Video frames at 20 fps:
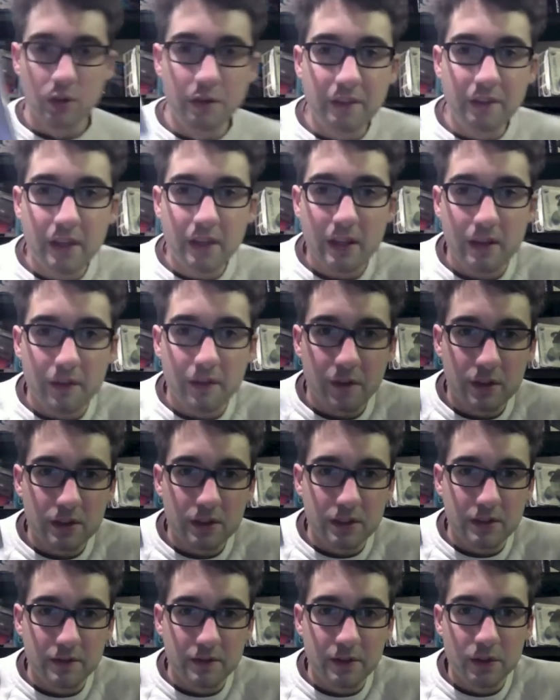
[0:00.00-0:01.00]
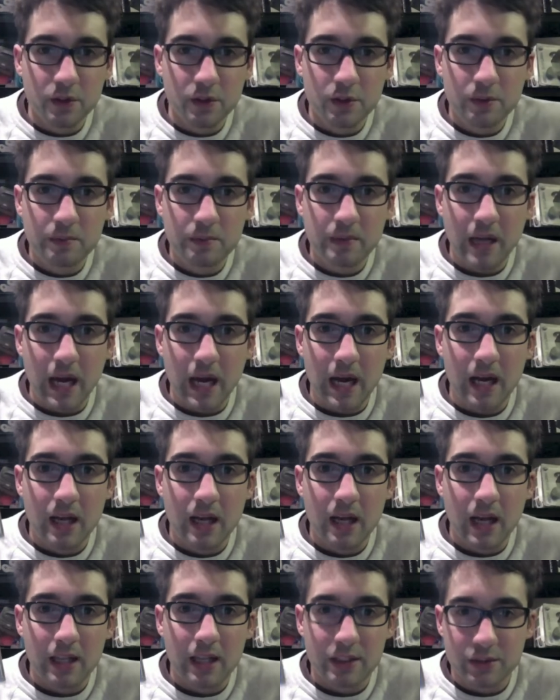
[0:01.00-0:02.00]
Lufia, The Fortress of Doom.
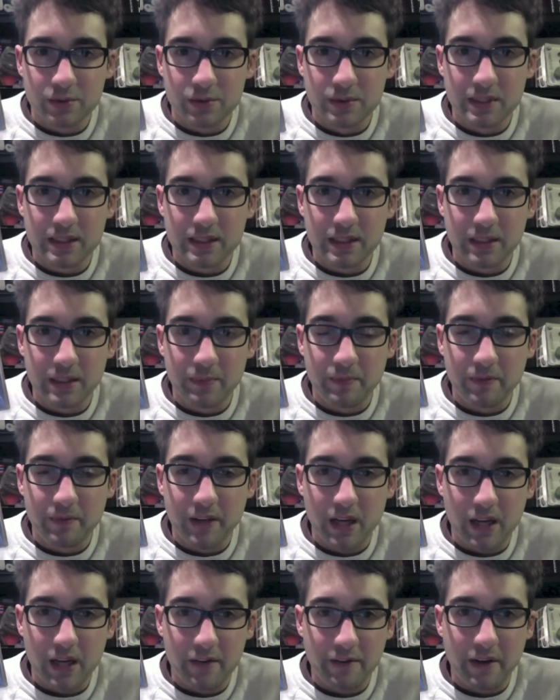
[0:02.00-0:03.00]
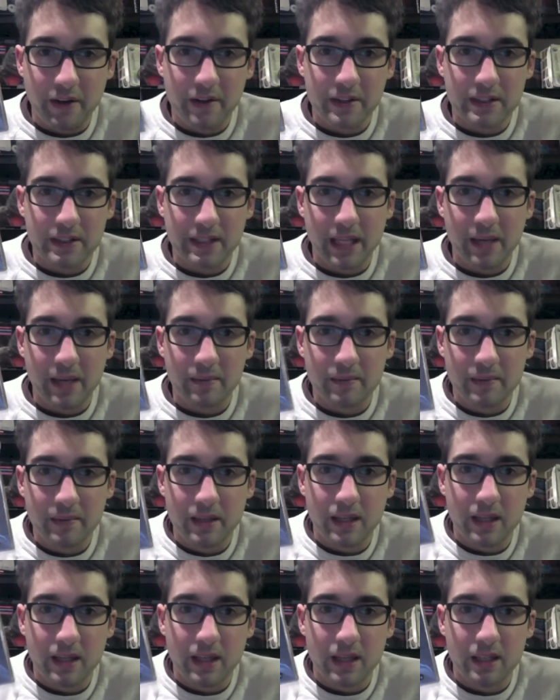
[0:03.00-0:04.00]
I just recently found this
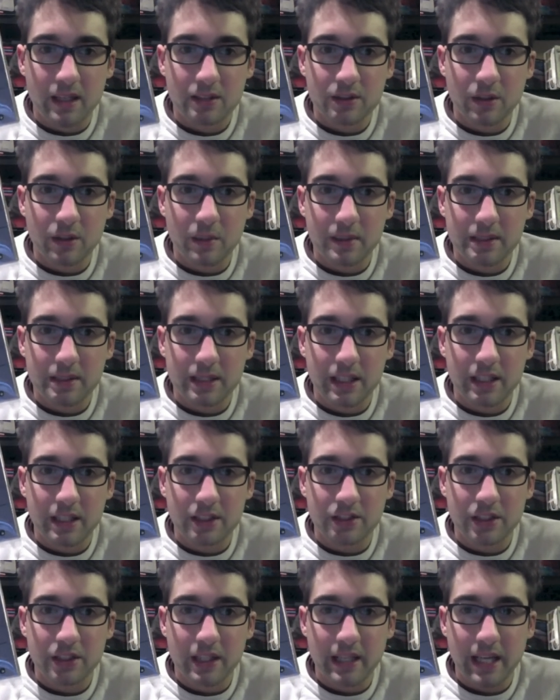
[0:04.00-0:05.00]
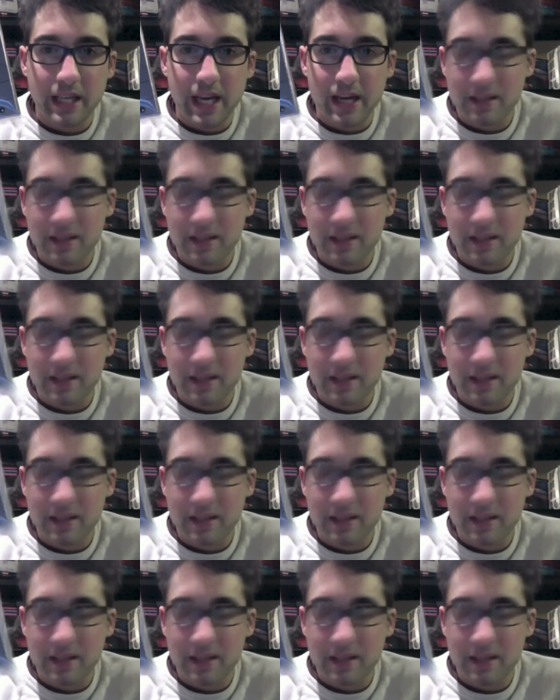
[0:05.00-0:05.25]
game, so I'm excited to check